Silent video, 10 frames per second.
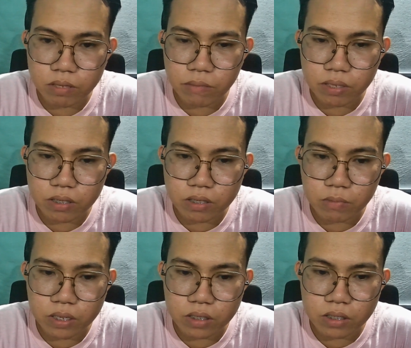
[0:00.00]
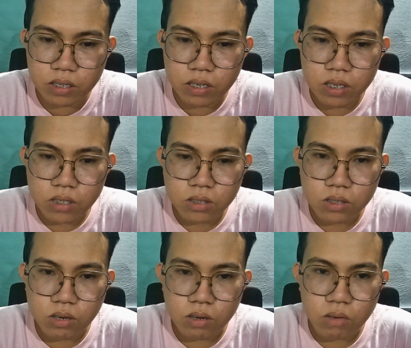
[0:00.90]
multi-dimensional space.
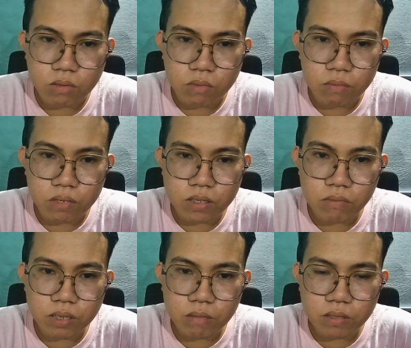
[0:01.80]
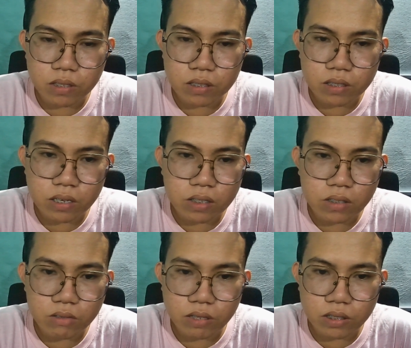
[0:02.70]
So meaning becomes
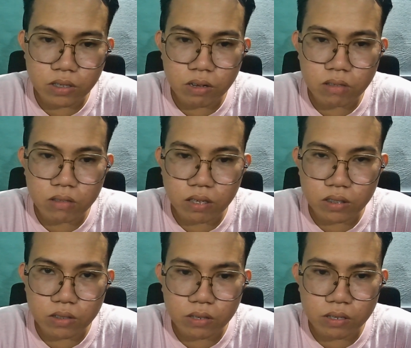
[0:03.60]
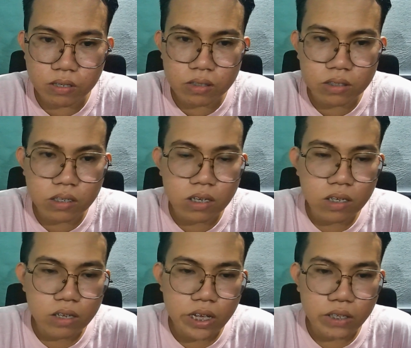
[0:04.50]
distance, direction, cluster,
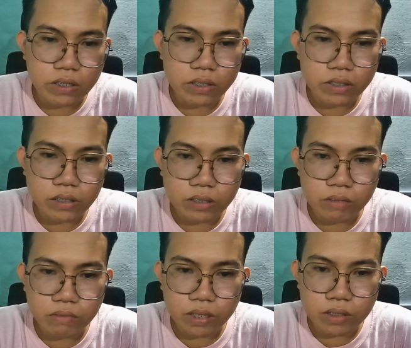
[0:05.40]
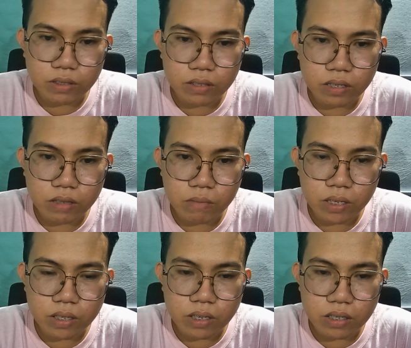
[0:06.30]
angles, vector,
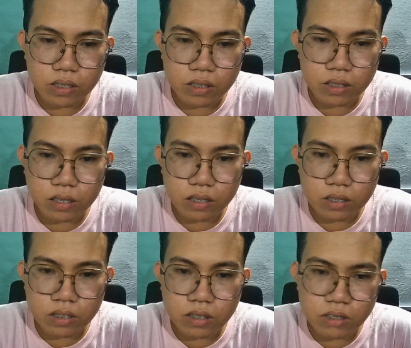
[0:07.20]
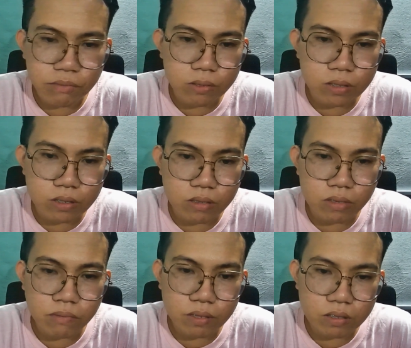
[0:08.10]
arithmetic. That's your
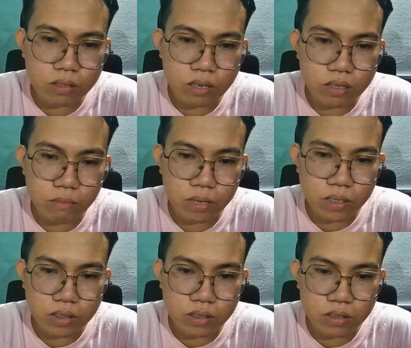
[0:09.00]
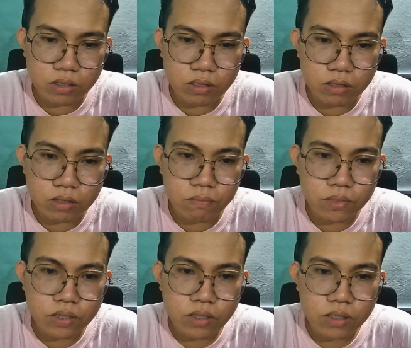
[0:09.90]
revolutionary embeddings
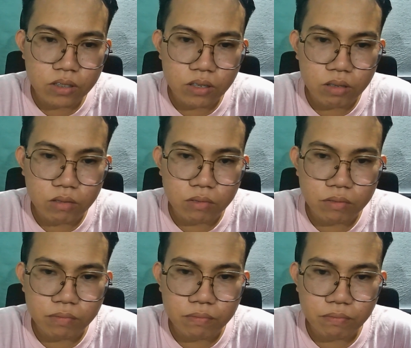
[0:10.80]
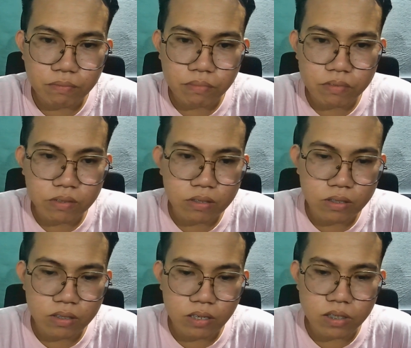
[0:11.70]
introduced. So
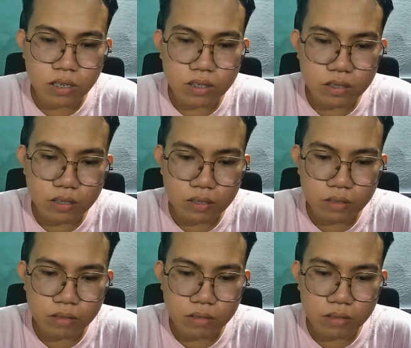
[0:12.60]
that's it.